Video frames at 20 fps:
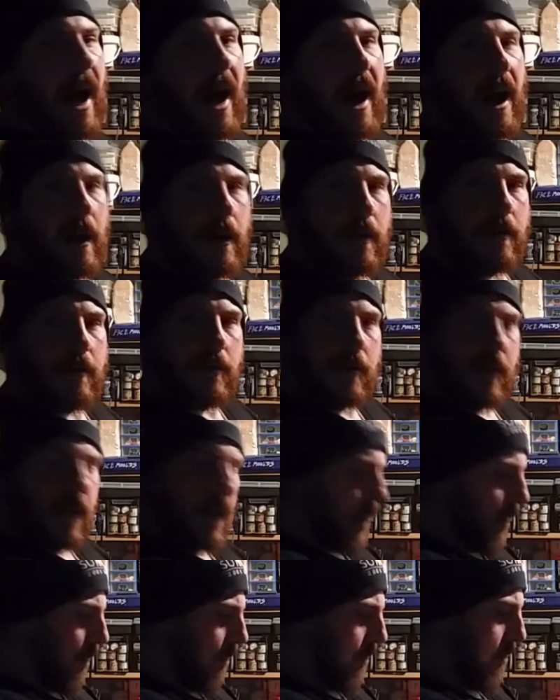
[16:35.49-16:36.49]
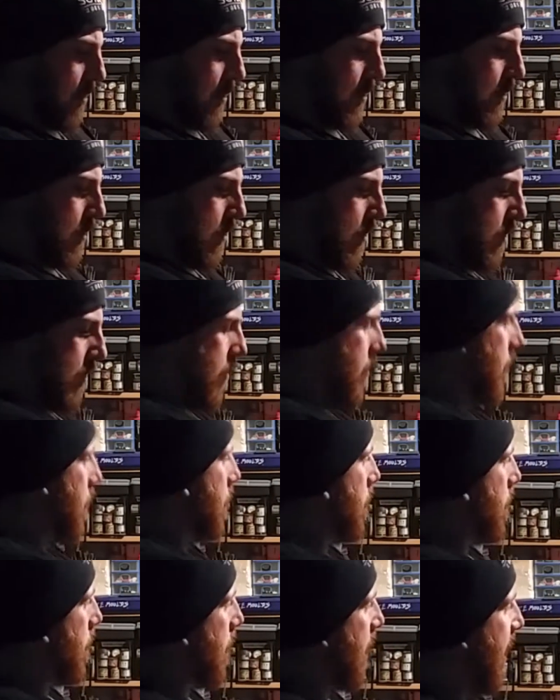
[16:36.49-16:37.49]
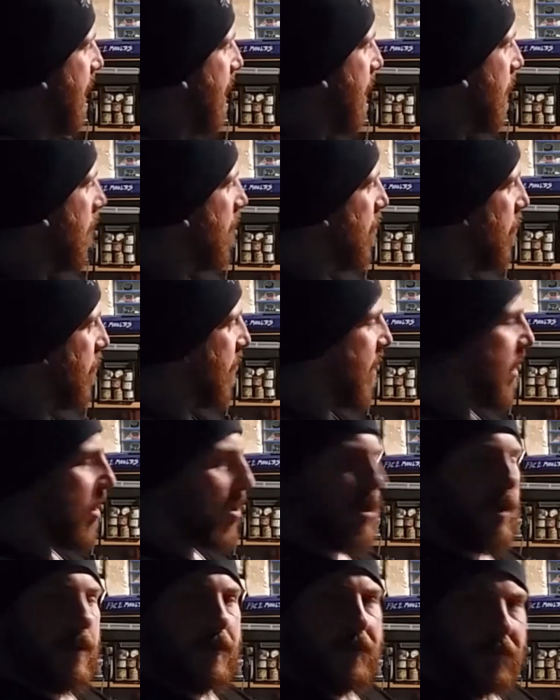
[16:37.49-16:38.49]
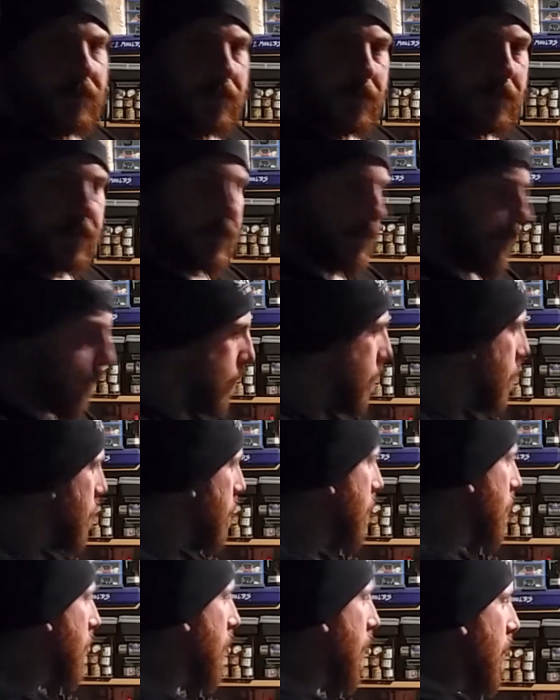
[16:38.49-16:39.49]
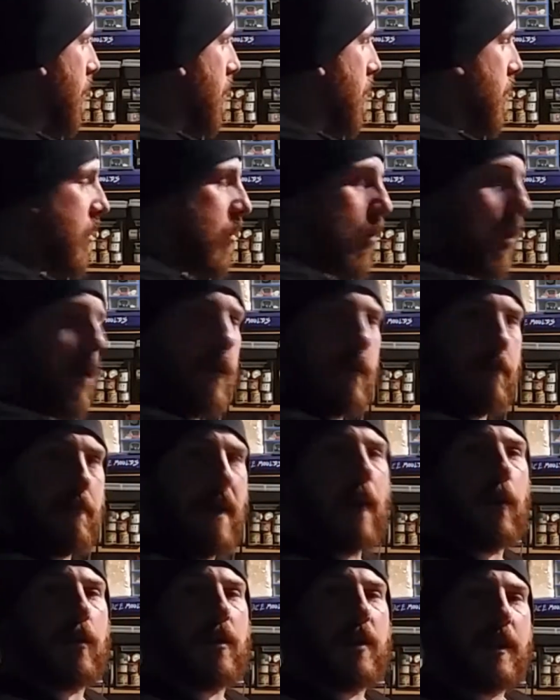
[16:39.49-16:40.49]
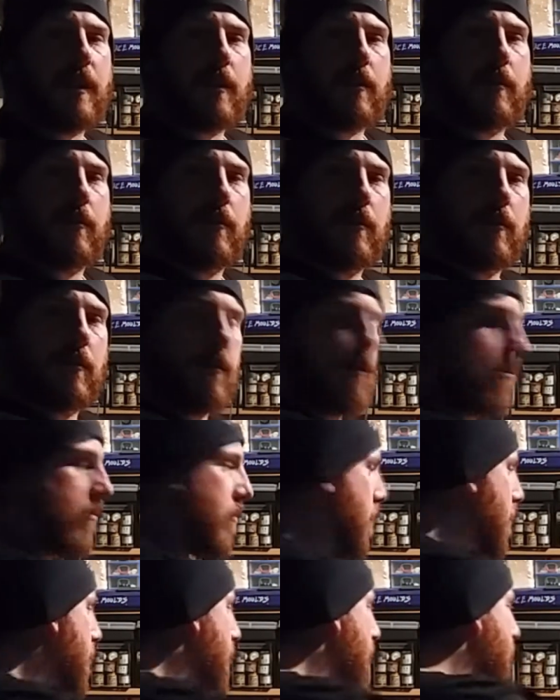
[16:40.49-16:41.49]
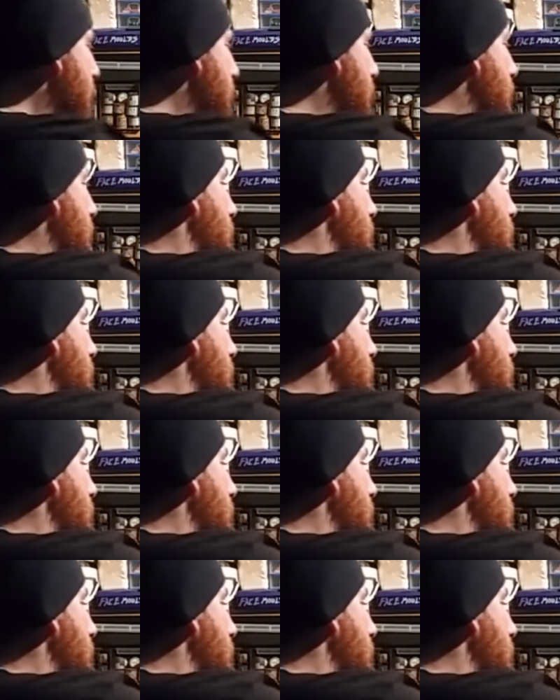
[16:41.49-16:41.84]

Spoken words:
Ah, okay. Hey and Resh. It's a word for mountain, right?